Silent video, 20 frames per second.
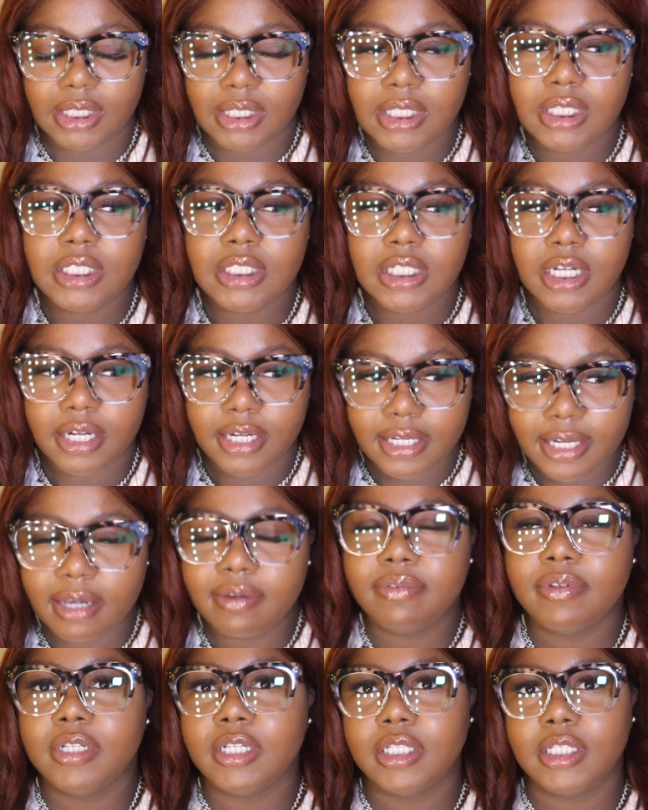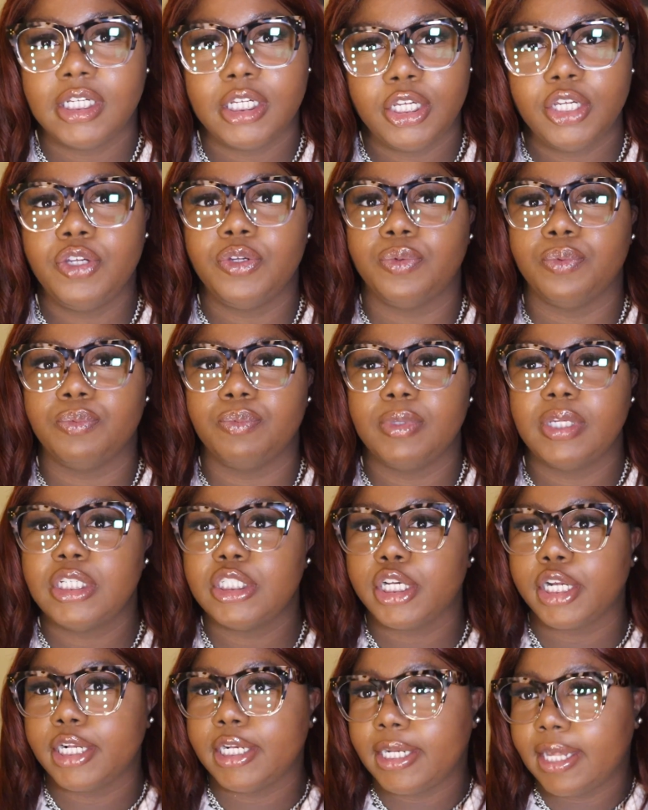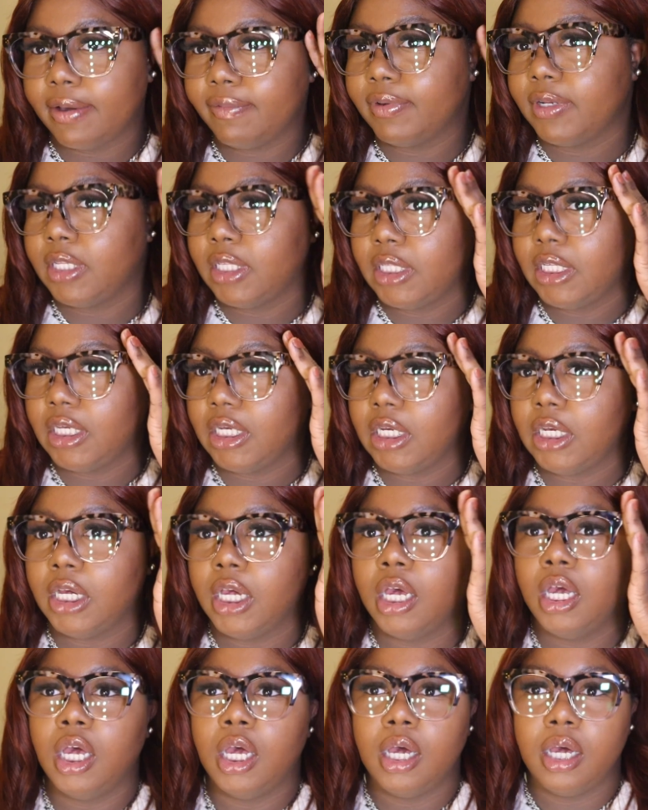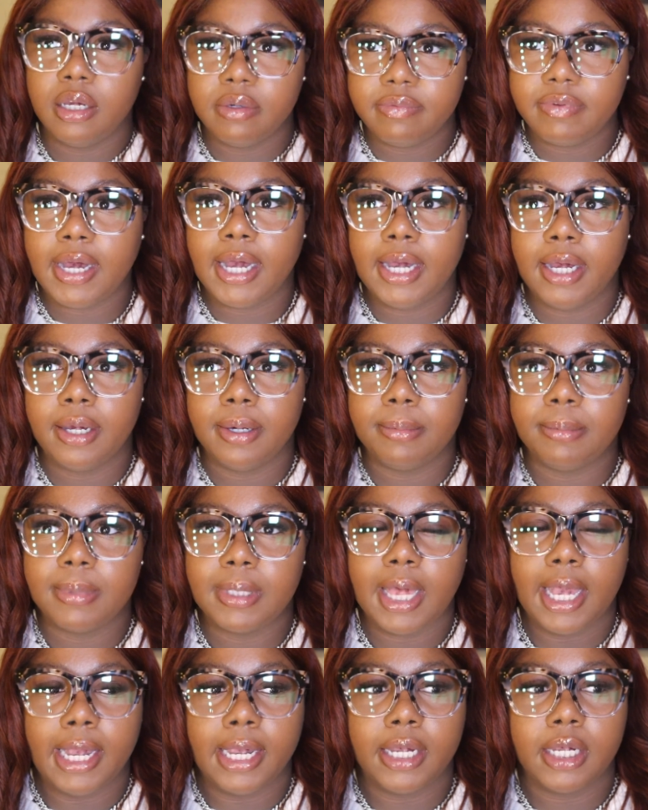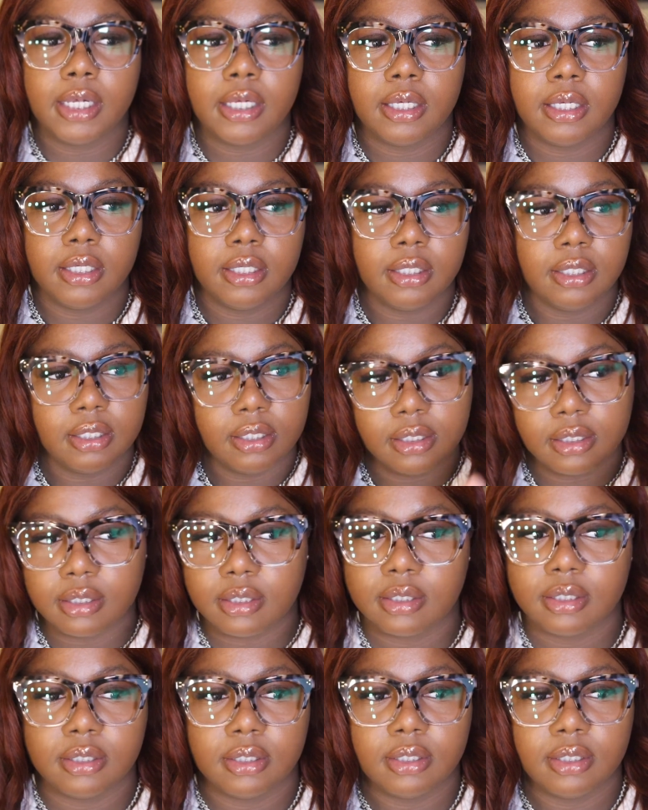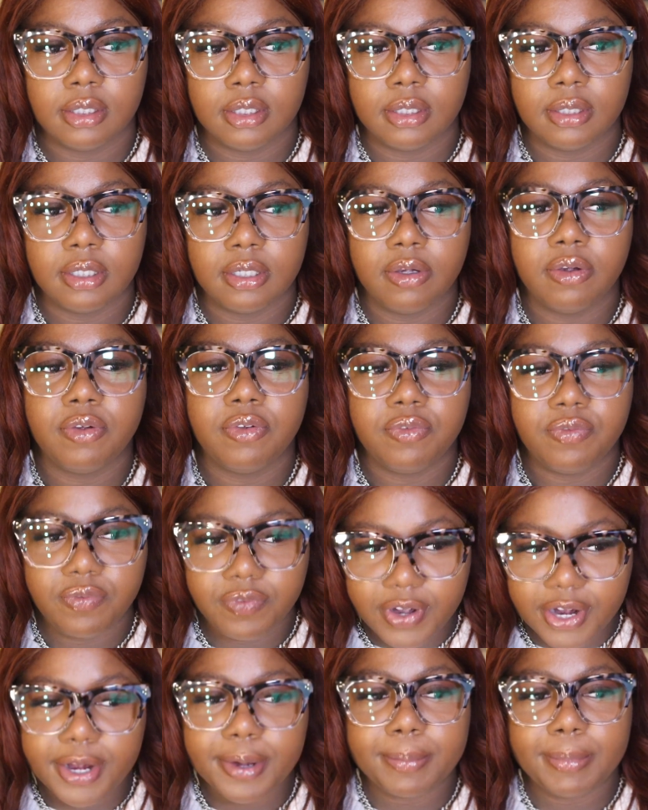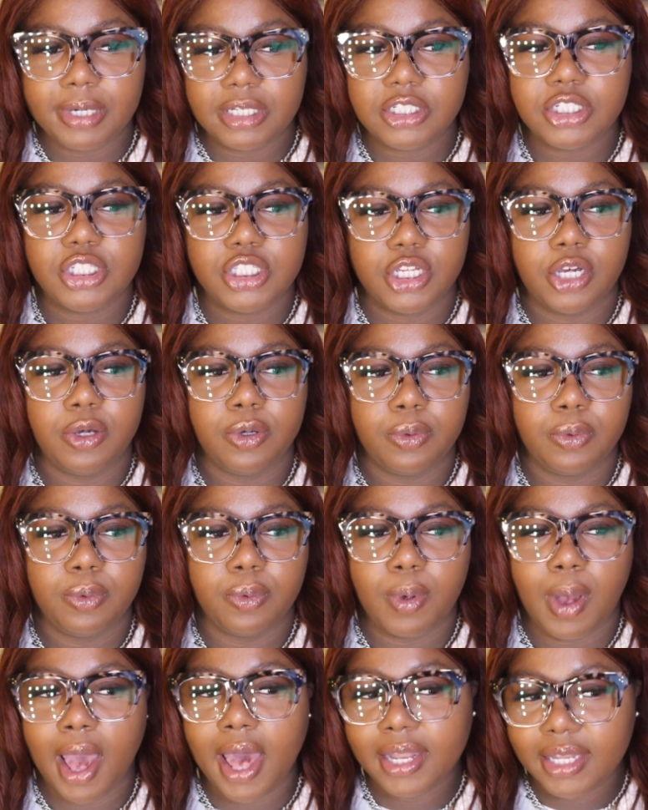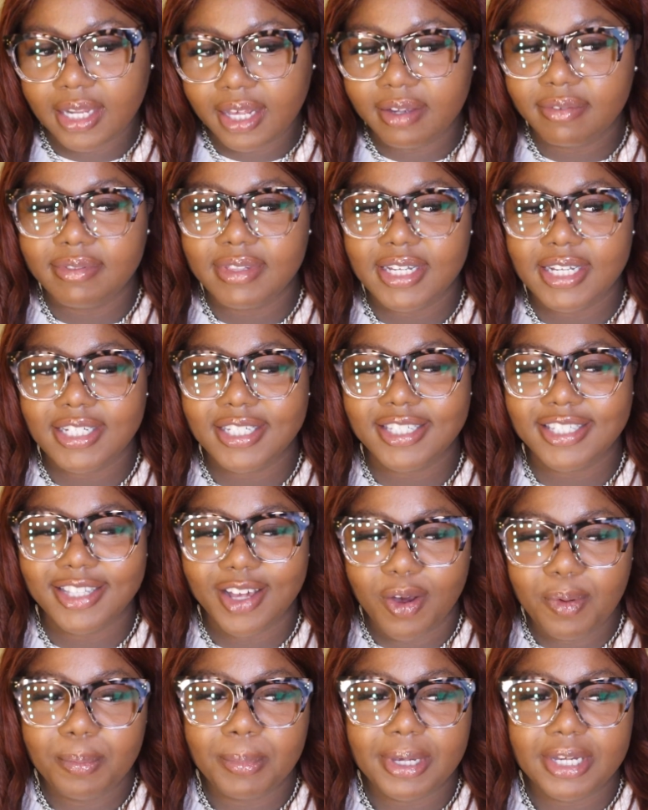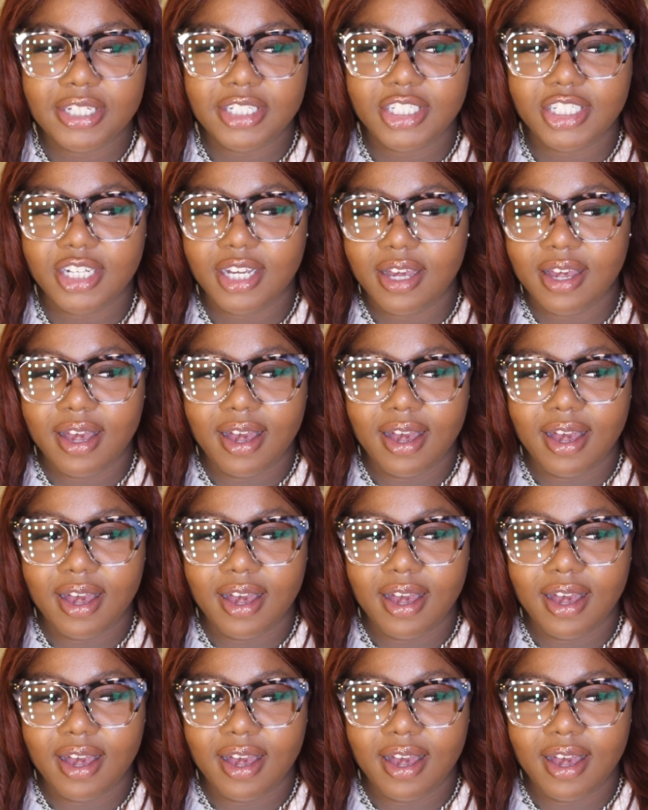These are definitely cute. These are definitely a vibe, like very much so. I love these so much.